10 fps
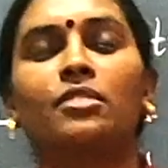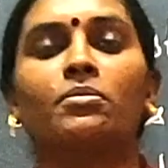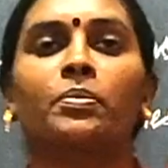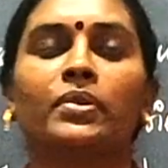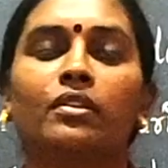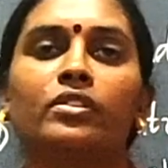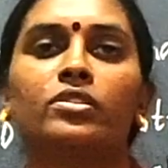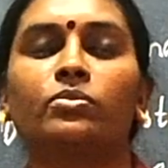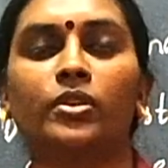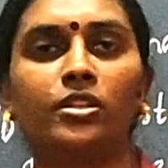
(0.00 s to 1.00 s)
in my previous
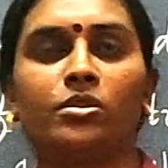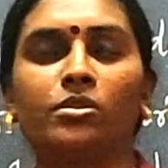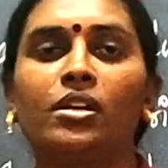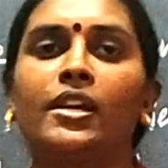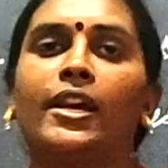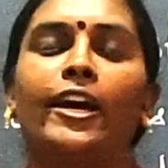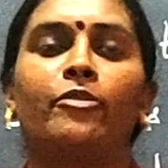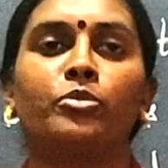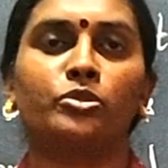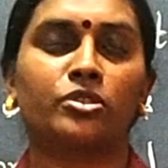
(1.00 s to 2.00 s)
video
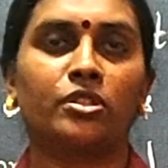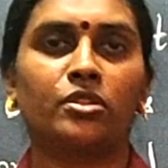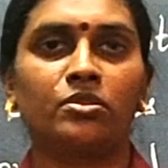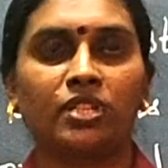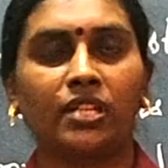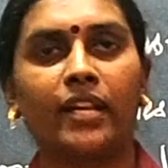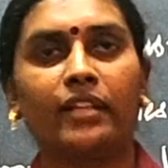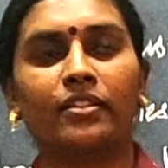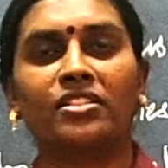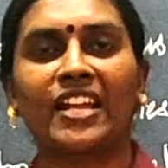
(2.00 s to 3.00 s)
have posted you
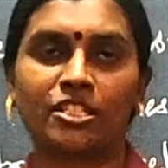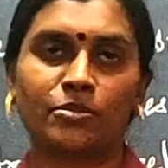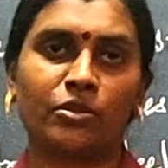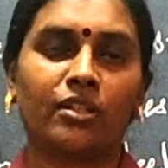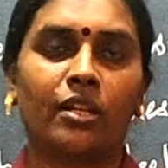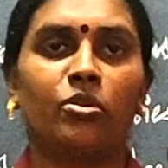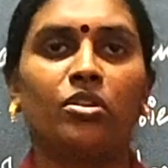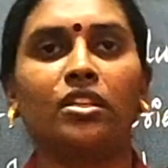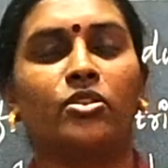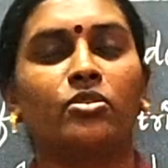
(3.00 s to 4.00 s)
regarding the transport and
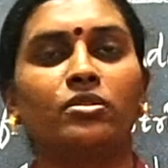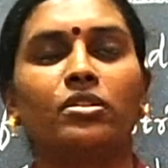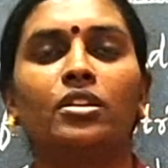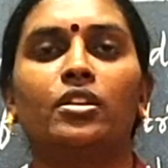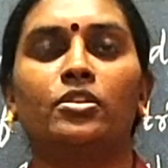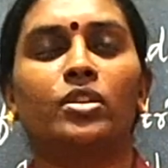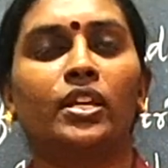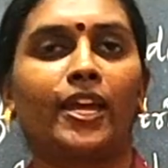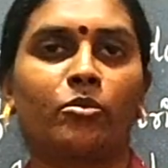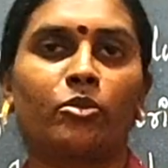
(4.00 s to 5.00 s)
communication.
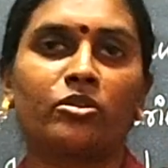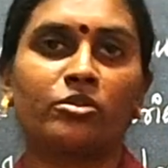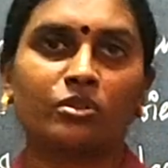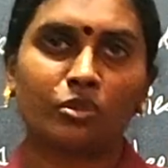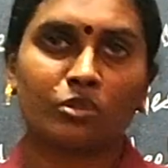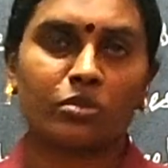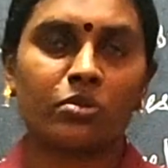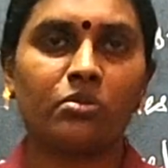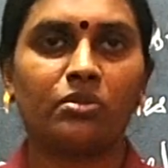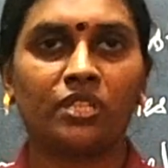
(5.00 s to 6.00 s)
Today I'm going to talk to
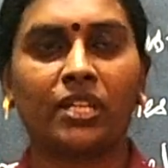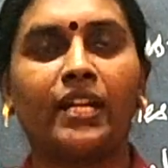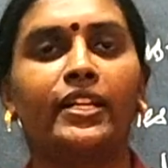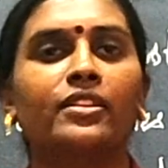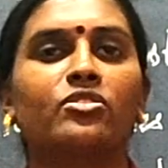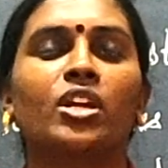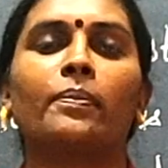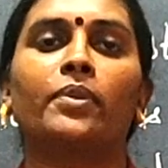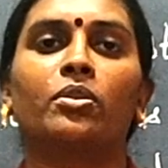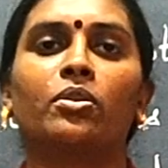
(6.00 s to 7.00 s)
you regarding the
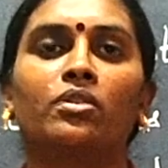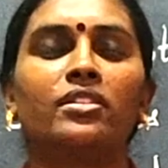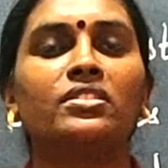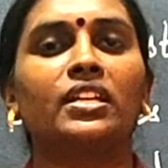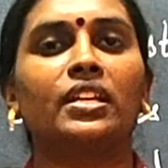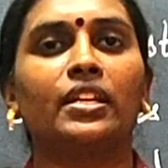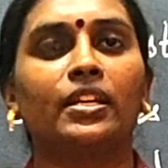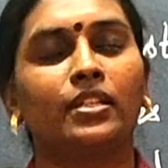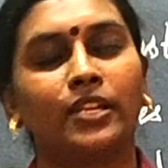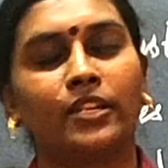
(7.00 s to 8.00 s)
chapter called as
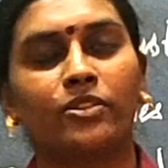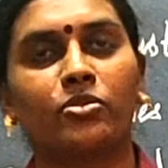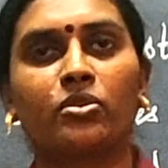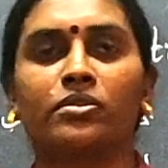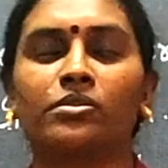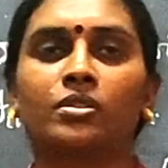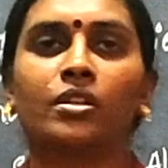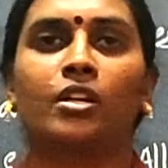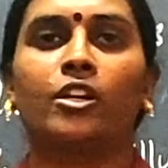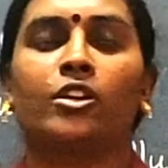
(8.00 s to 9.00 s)
Indian industries.
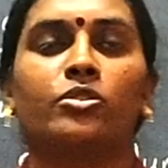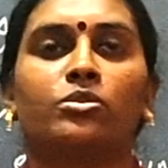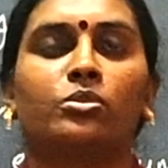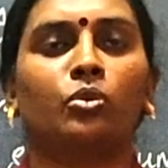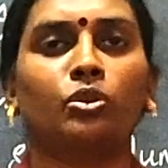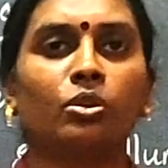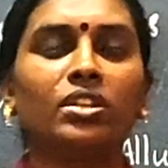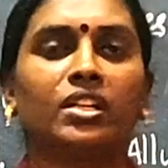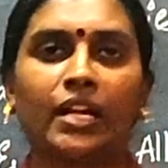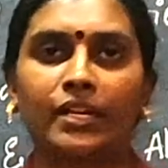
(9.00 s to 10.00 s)
So what
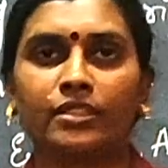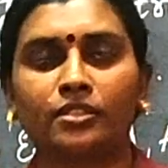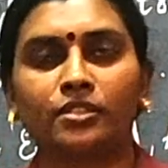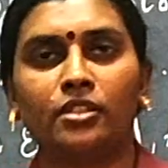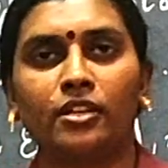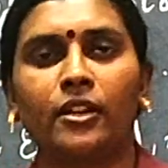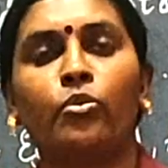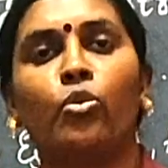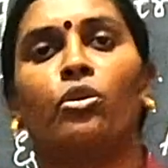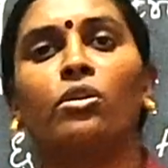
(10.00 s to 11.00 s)
are the content and
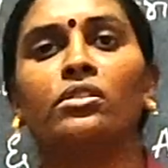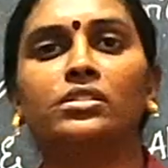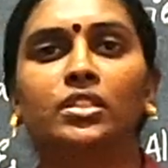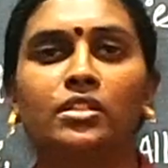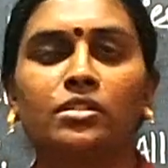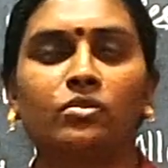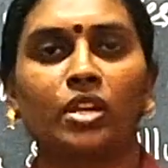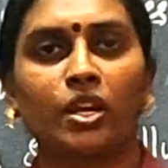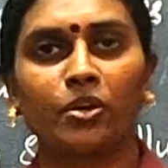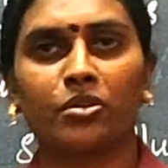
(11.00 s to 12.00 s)
what are the things we
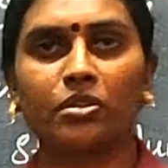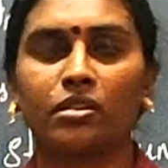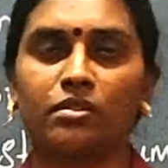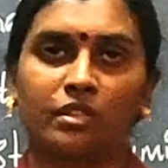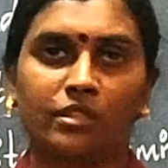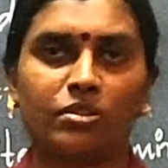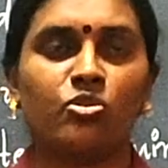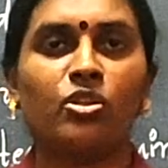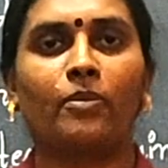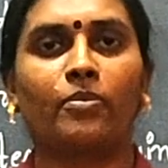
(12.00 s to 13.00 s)
are going to learn in this
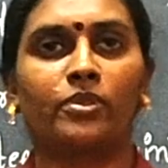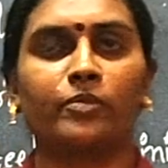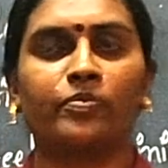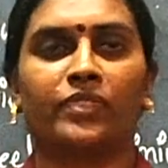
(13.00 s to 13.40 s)
chapter?